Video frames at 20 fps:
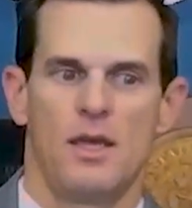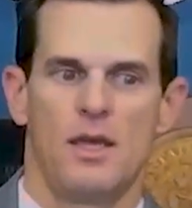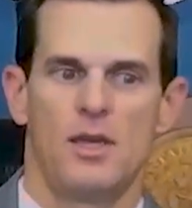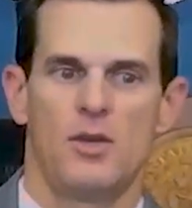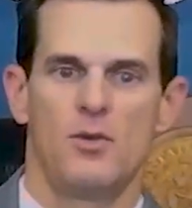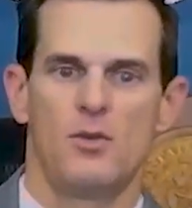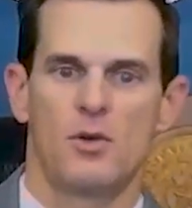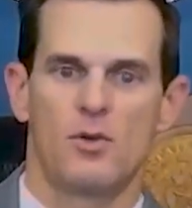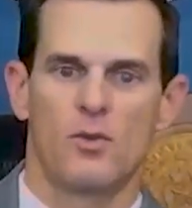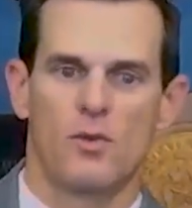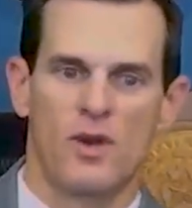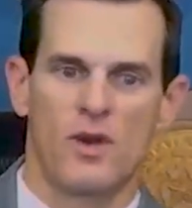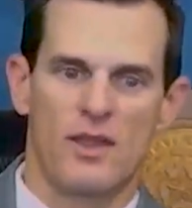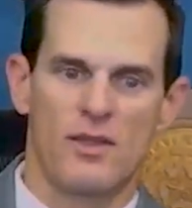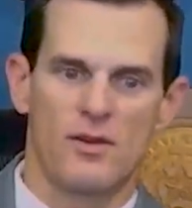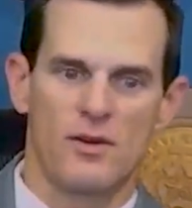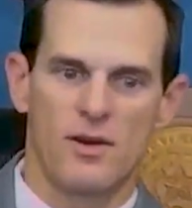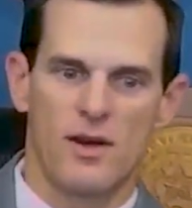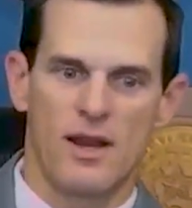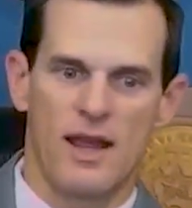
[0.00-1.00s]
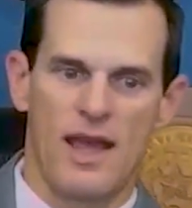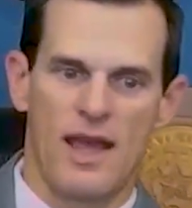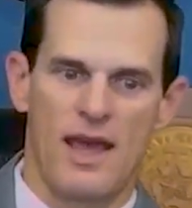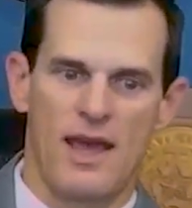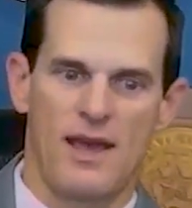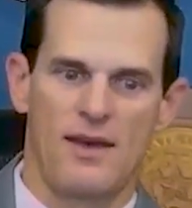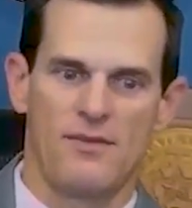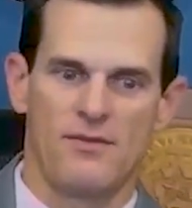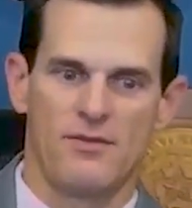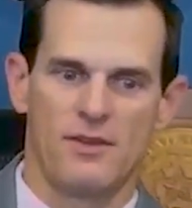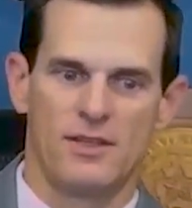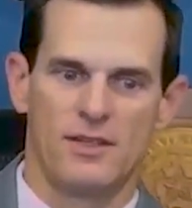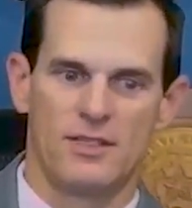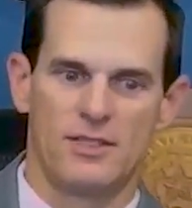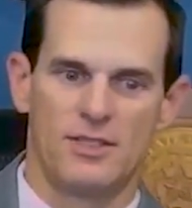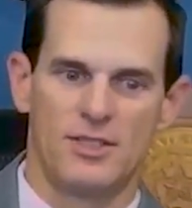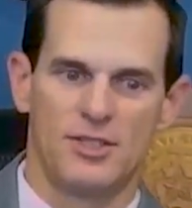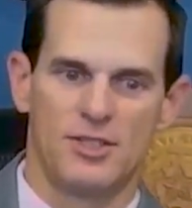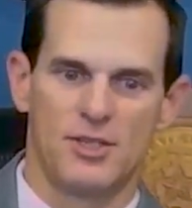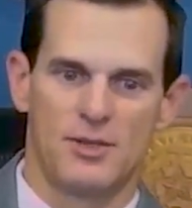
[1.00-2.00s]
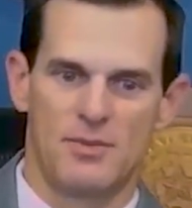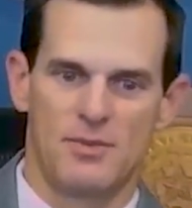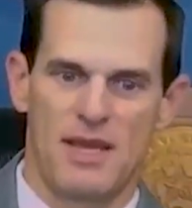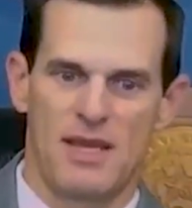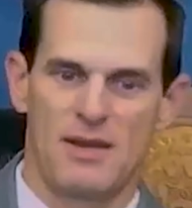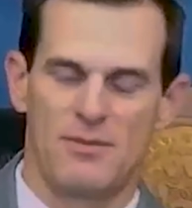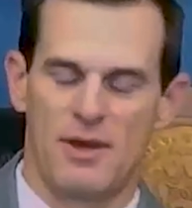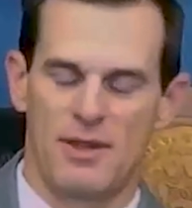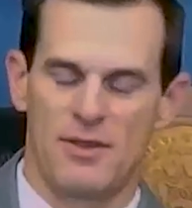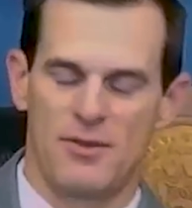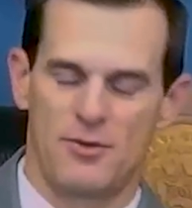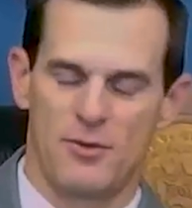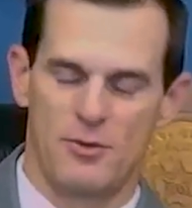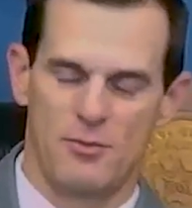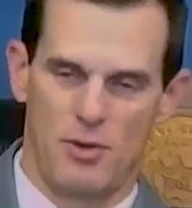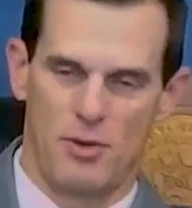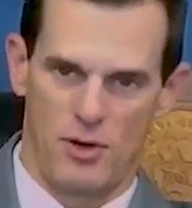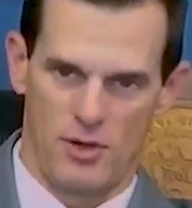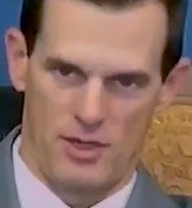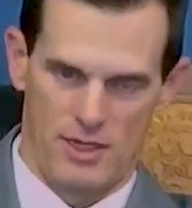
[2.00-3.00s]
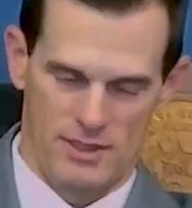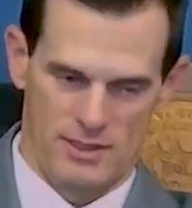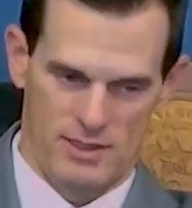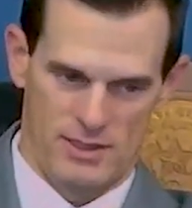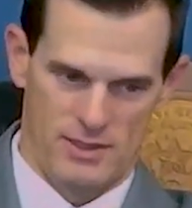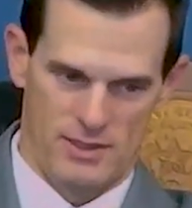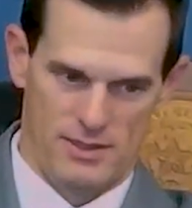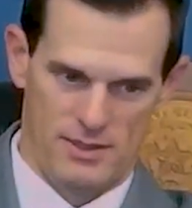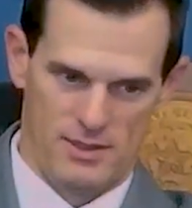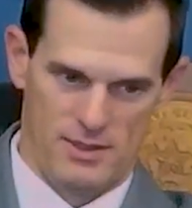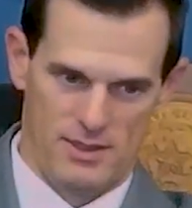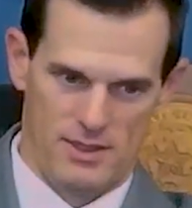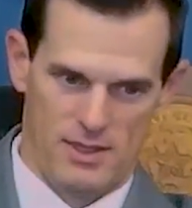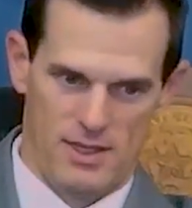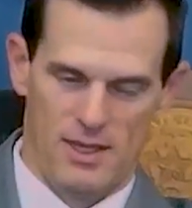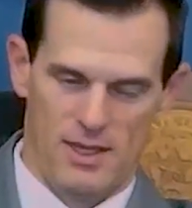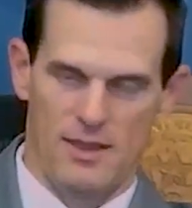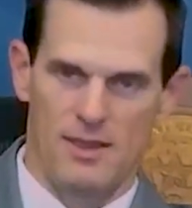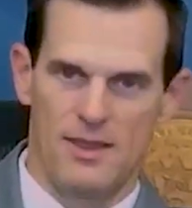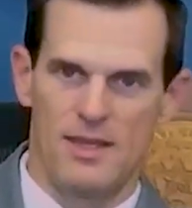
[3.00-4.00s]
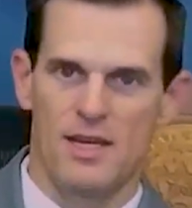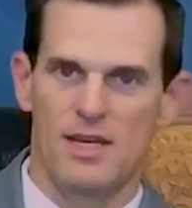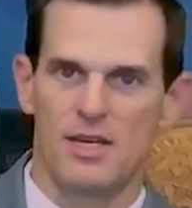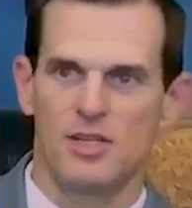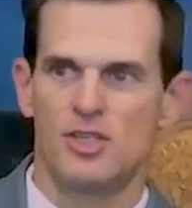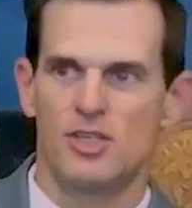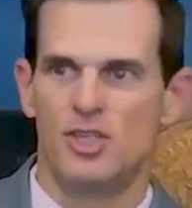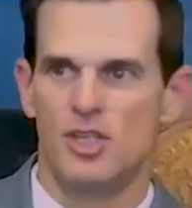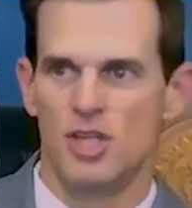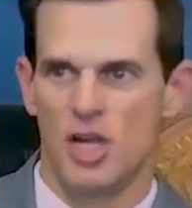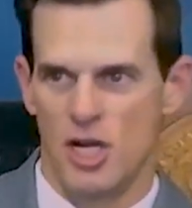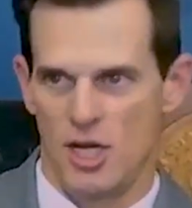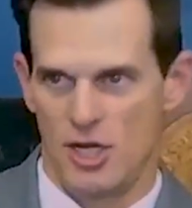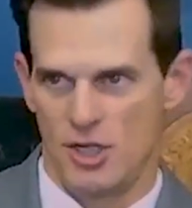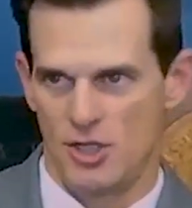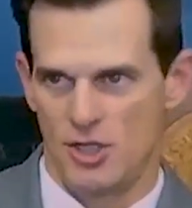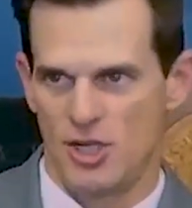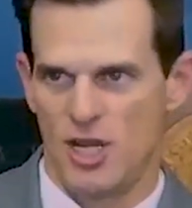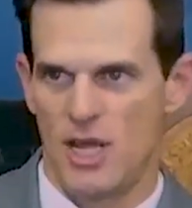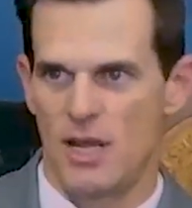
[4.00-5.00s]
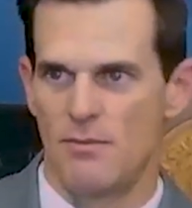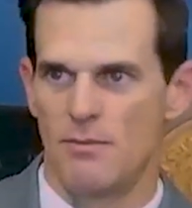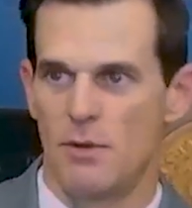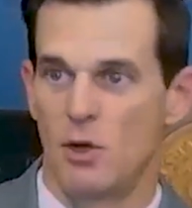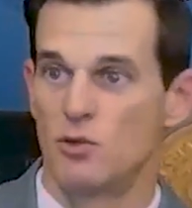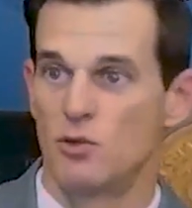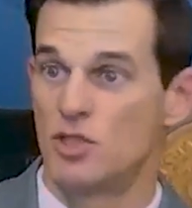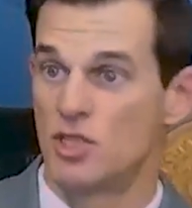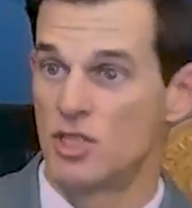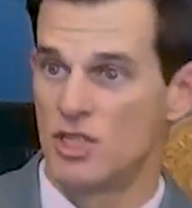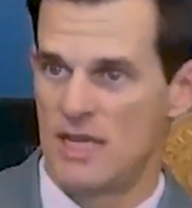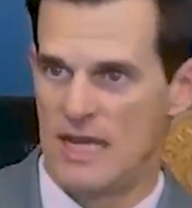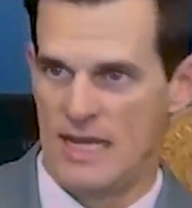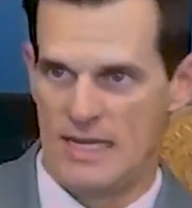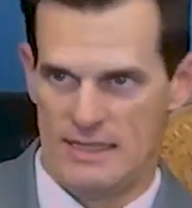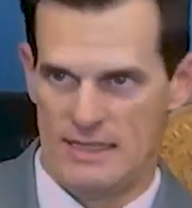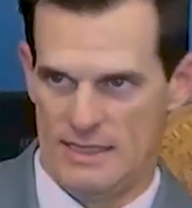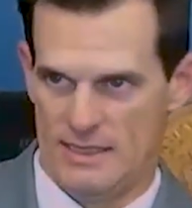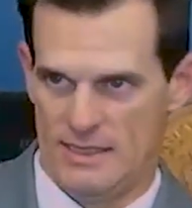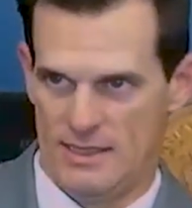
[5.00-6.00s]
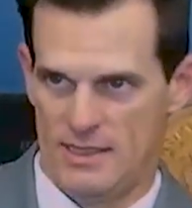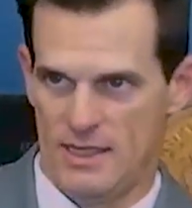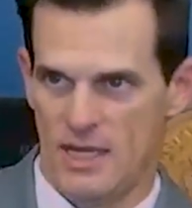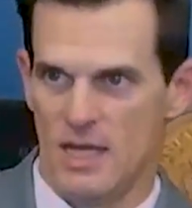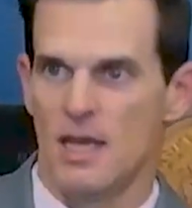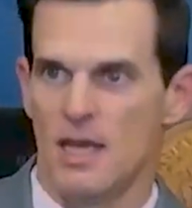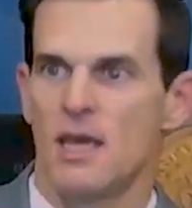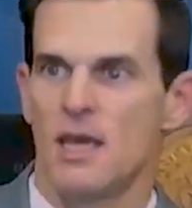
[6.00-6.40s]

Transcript: you would rather have a decision made by the two parties than a judge in most cases.